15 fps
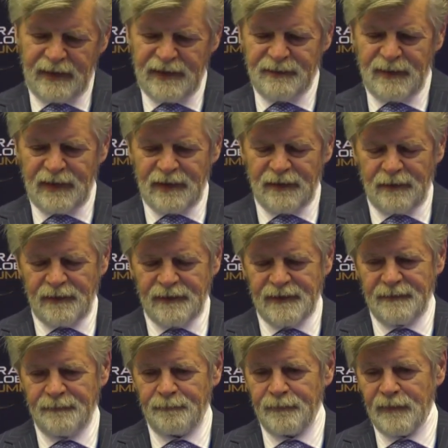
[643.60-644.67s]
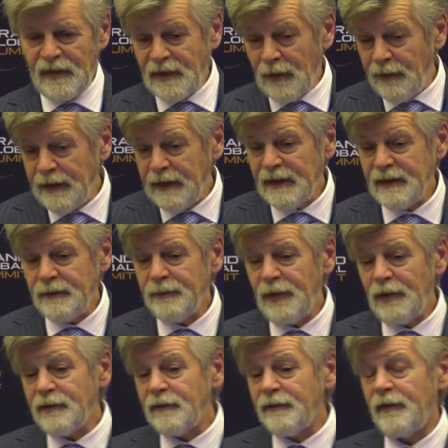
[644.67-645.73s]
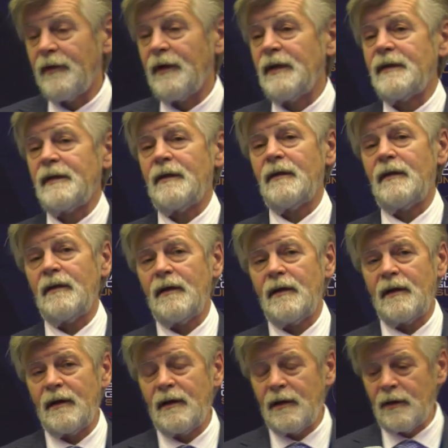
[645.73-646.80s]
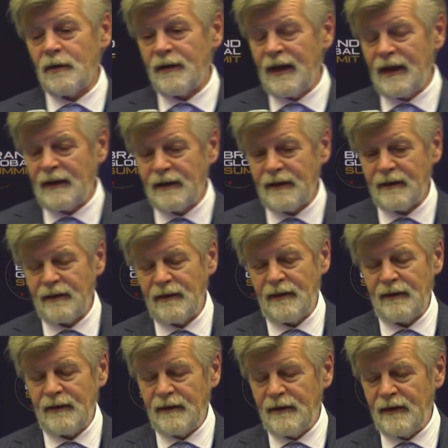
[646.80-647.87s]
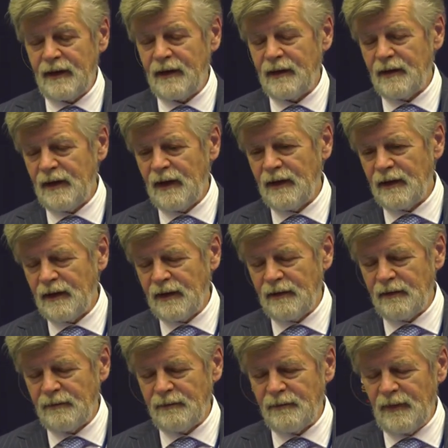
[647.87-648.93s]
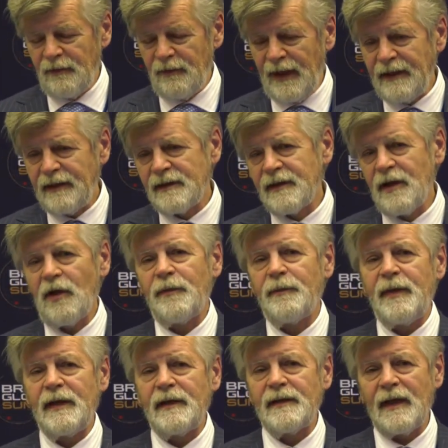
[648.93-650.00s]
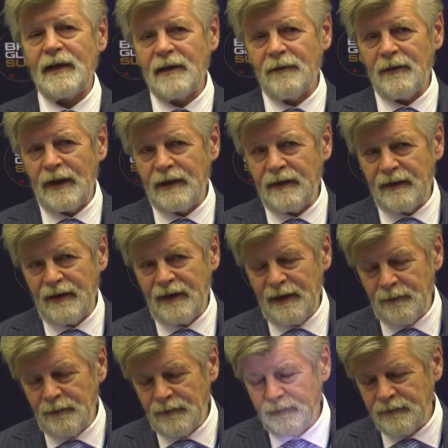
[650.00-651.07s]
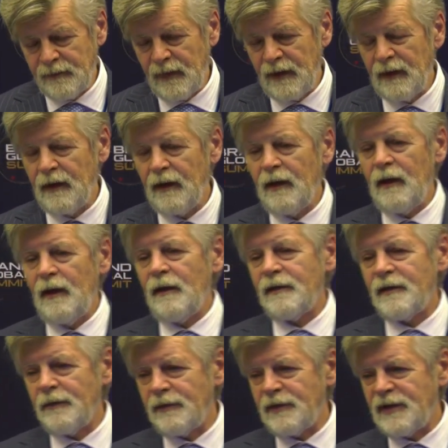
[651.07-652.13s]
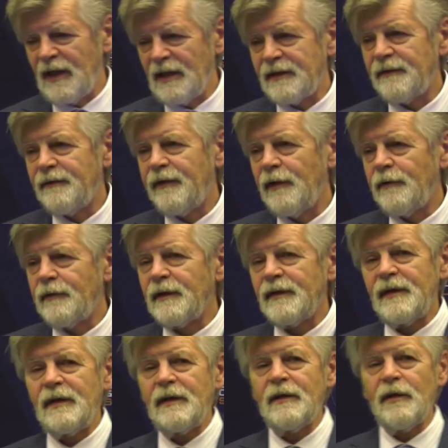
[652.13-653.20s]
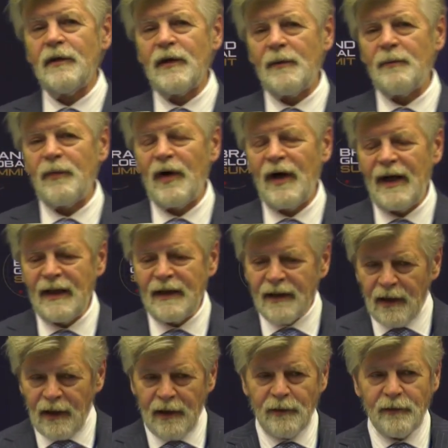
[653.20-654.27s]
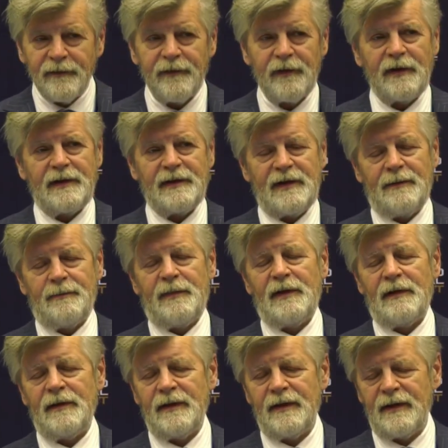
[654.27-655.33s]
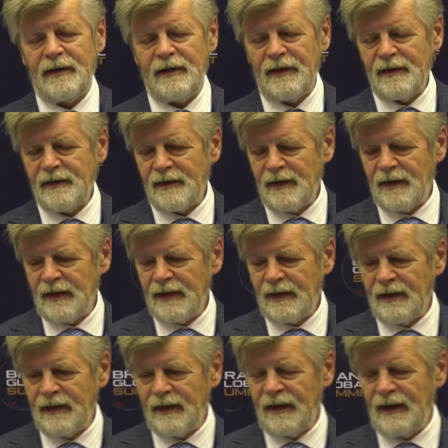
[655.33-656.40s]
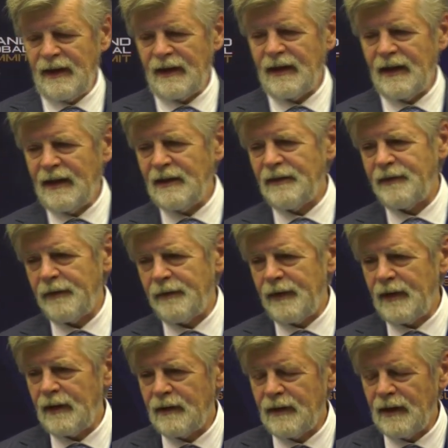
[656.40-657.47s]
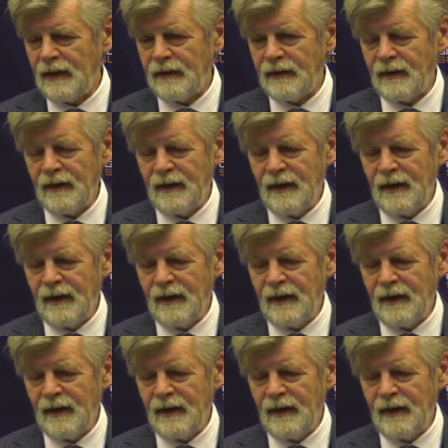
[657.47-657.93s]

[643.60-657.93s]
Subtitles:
management tools. So it is important for us to get the right stock picks at the right time. So just focusing on the brand alone, for example, is a kind of a thing that